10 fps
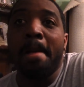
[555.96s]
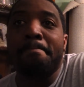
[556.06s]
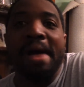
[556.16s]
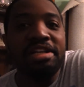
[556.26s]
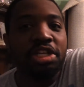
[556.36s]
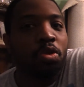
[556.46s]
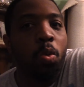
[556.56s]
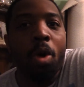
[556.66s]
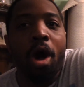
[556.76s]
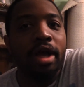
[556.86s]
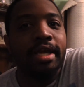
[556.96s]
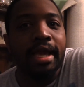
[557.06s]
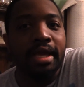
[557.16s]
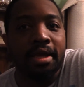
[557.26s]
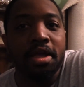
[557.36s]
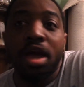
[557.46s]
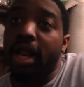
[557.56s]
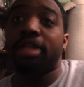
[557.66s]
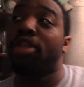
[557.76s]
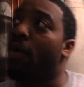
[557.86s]
by just walking.
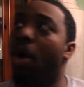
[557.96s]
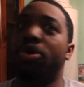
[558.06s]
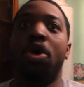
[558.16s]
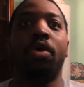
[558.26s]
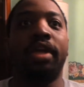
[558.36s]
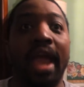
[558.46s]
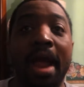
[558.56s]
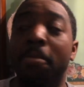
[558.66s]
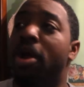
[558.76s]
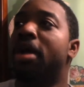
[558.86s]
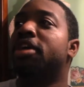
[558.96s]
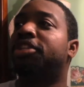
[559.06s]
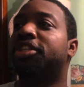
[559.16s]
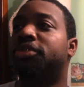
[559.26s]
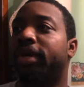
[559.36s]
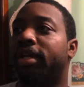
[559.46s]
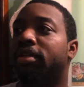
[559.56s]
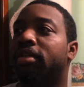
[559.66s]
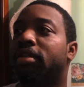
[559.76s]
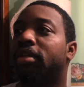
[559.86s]
Like, there wasn't no camera. She just went,
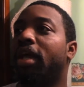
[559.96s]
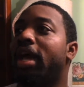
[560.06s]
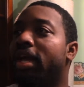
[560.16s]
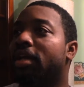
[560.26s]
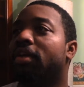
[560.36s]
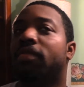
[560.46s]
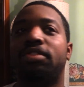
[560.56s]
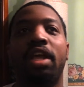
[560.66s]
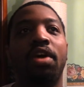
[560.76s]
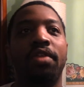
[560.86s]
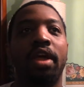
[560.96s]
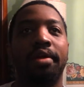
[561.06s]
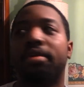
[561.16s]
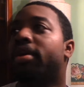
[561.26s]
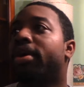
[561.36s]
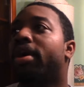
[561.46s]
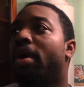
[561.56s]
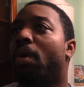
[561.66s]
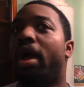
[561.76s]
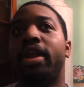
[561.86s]
hey, what's that over there?
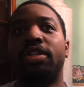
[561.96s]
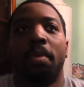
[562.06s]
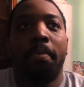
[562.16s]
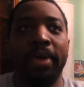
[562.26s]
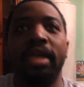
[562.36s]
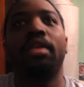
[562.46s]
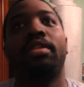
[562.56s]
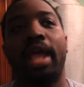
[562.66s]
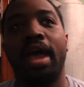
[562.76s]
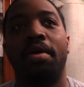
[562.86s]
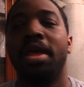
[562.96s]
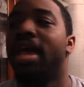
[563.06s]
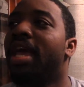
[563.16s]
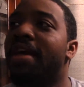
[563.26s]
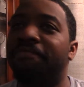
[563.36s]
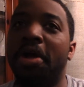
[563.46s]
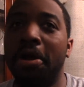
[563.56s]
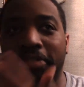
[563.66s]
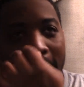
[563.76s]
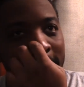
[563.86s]
And just bing, down. And at first I